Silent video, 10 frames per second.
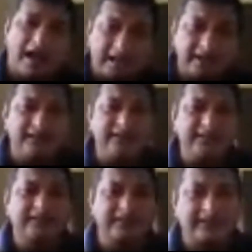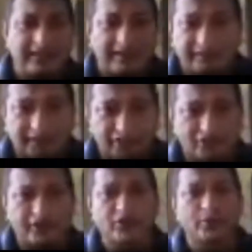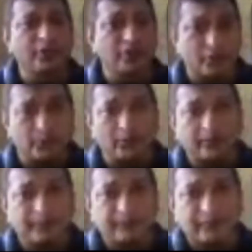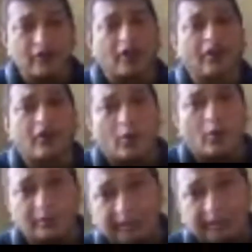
Higher the leverage ratio is good, not lower the